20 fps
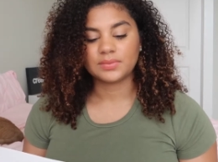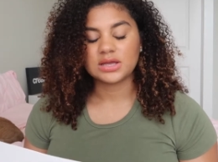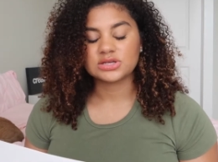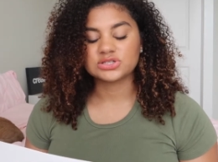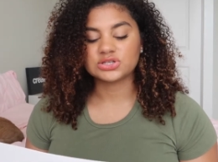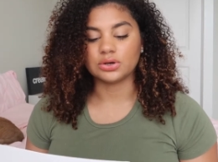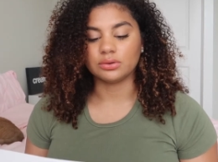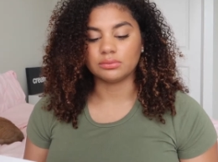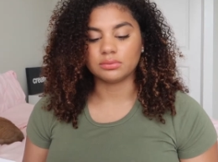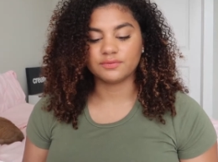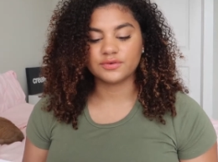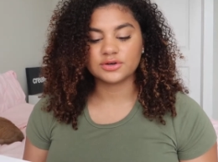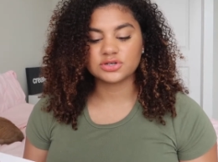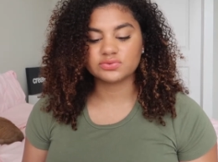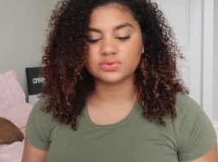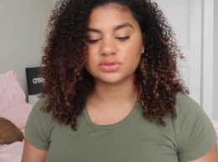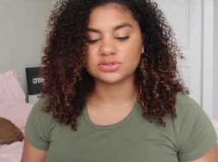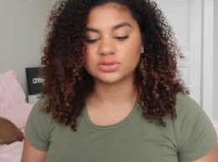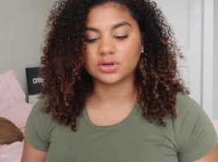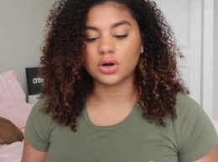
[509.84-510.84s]
So the
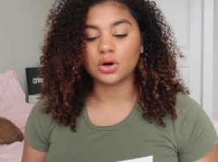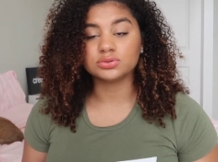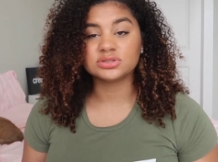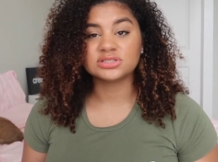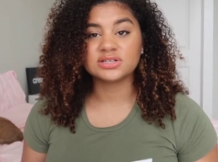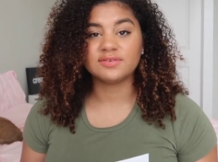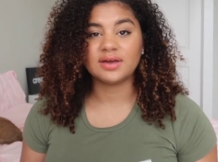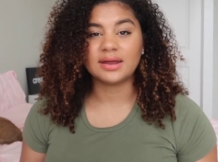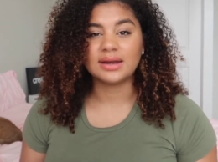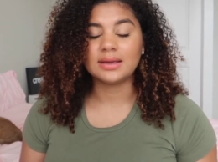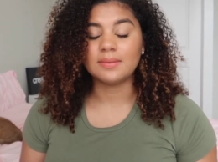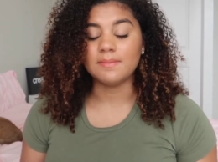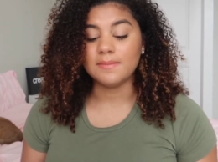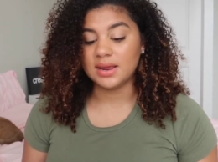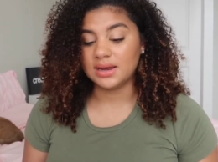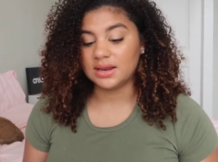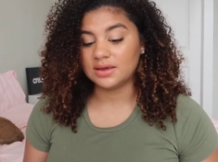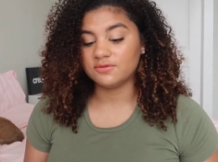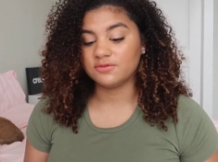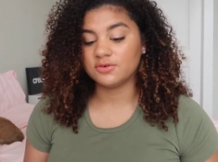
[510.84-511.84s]
first one, cultivating
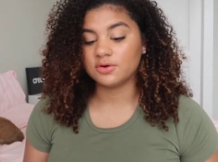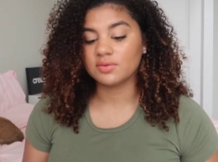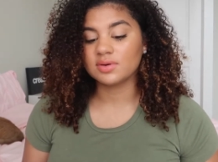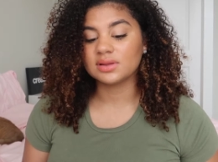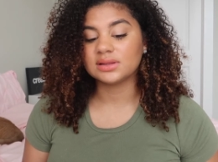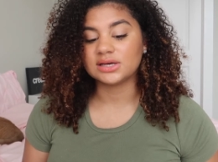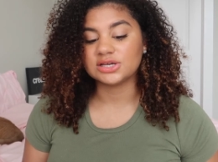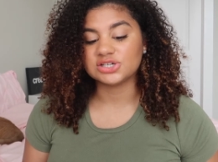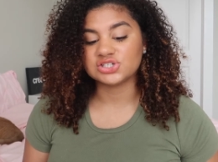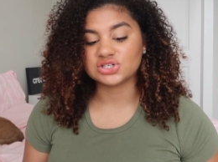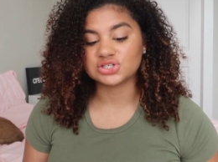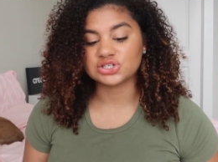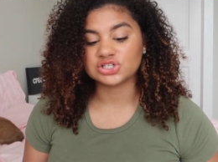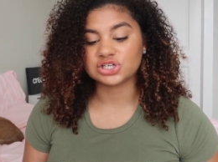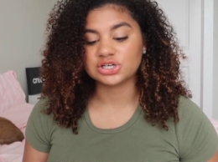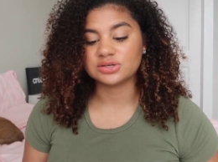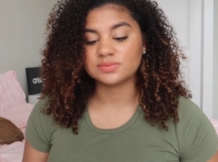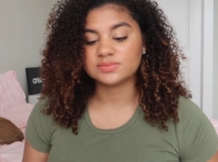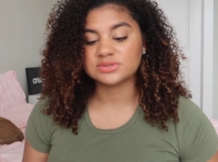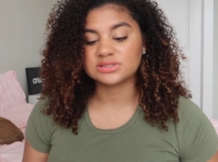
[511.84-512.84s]
meaningful
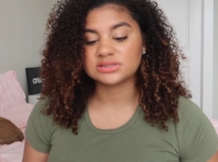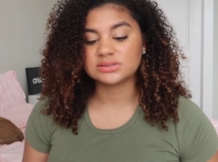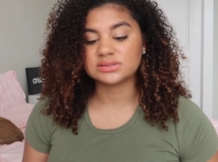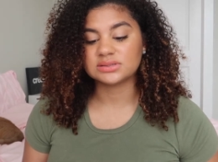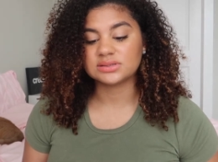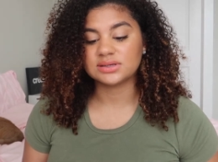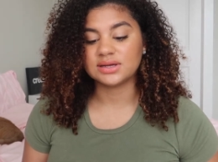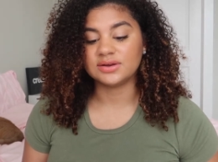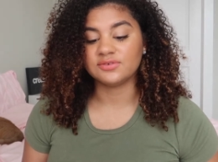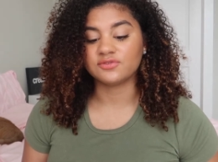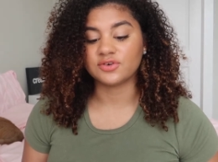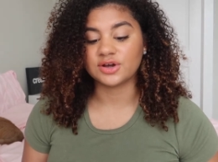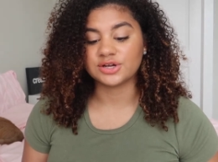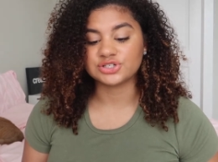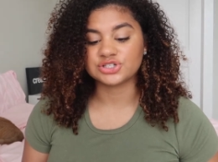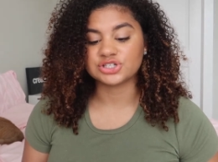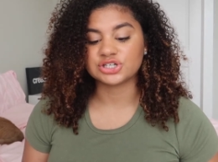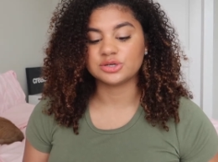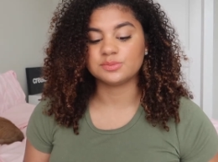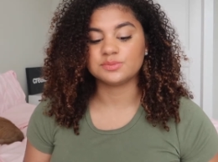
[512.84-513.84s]
relationships and
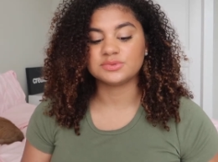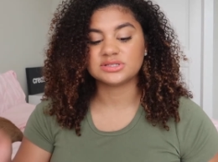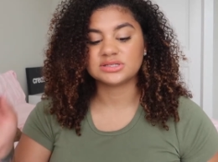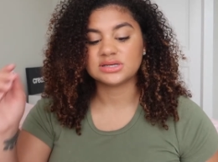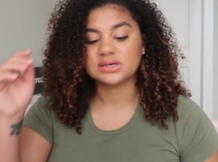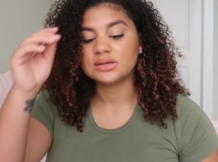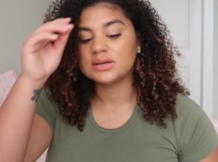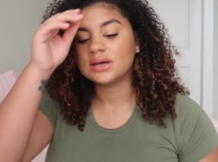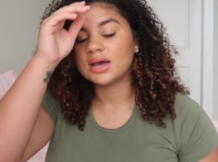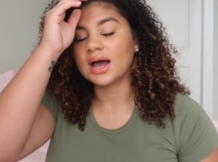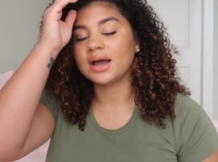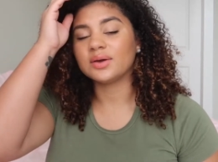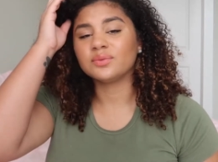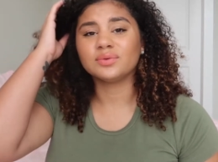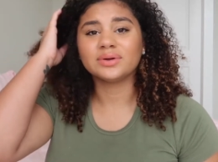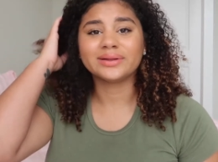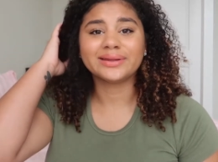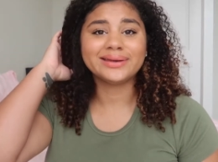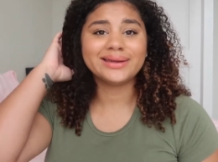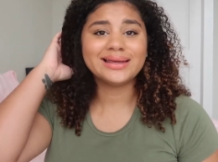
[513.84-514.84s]
friendships. I
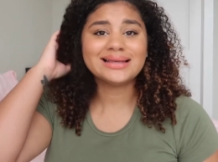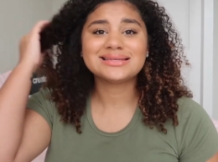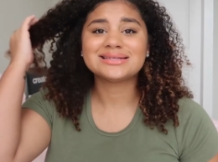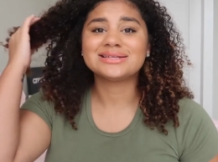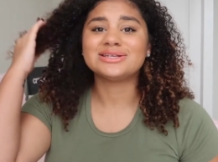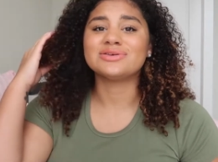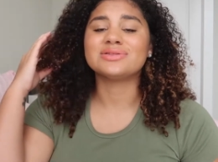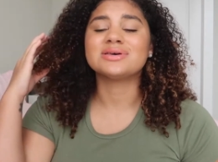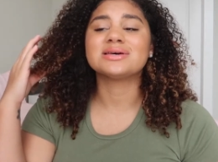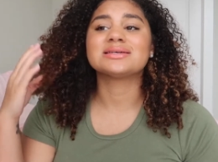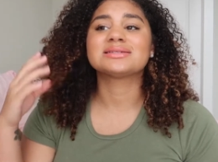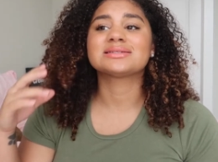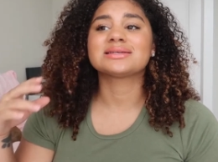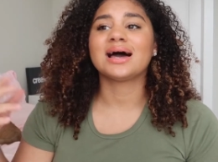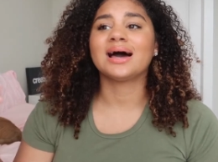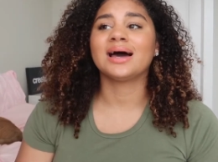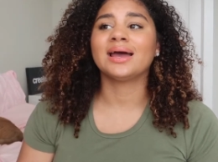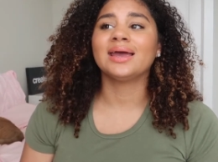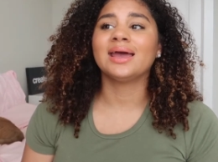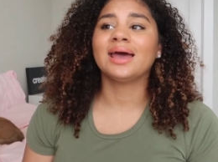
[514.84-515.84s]
really need to do this.
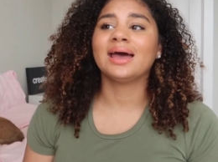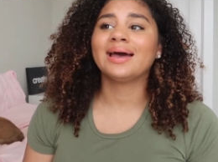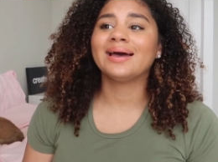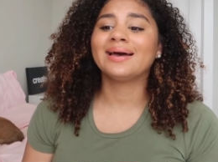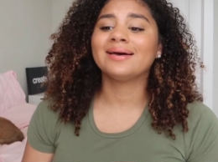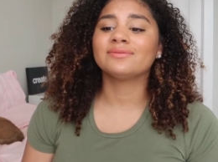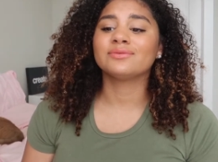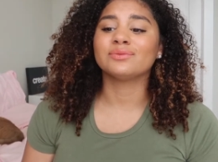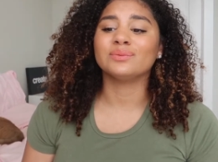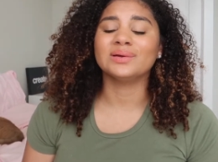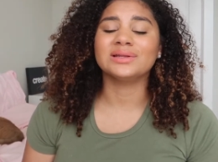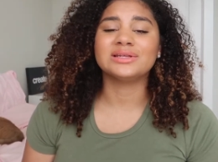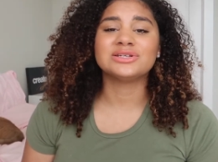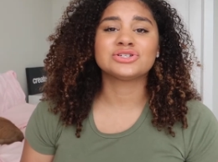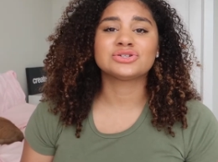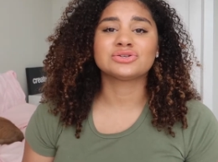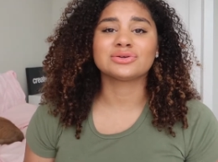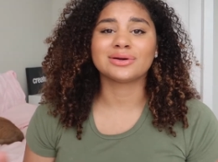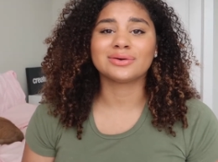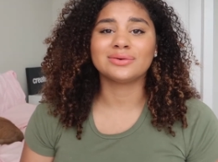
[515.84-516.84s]
I have really
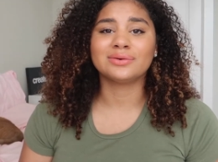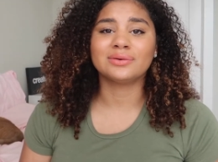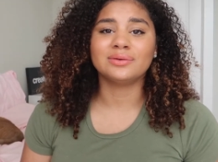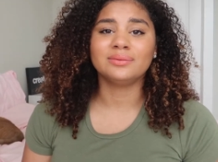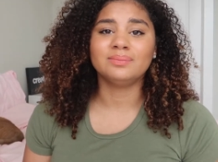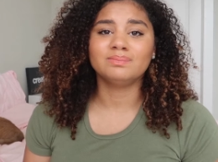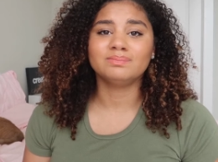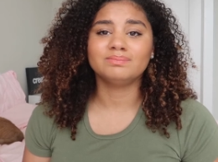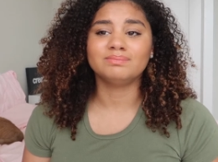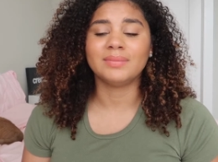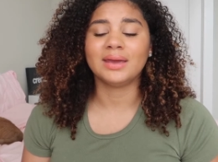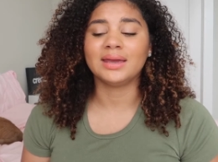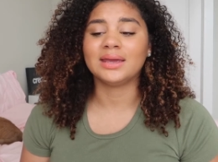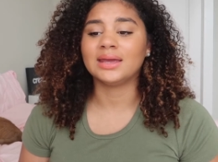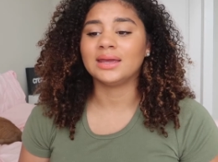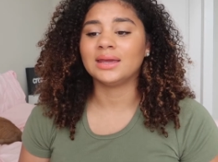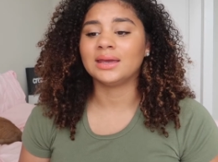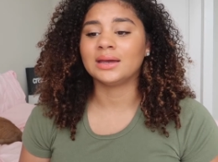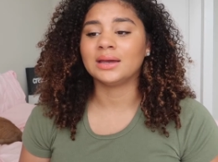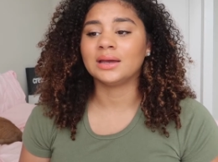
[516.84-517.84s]
struggled
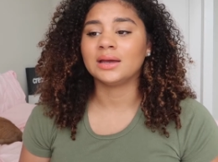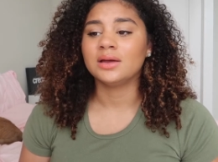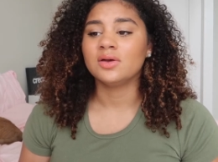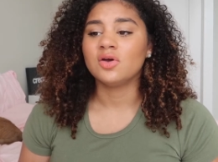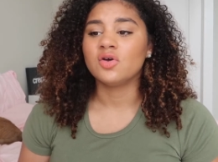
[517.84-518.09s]
making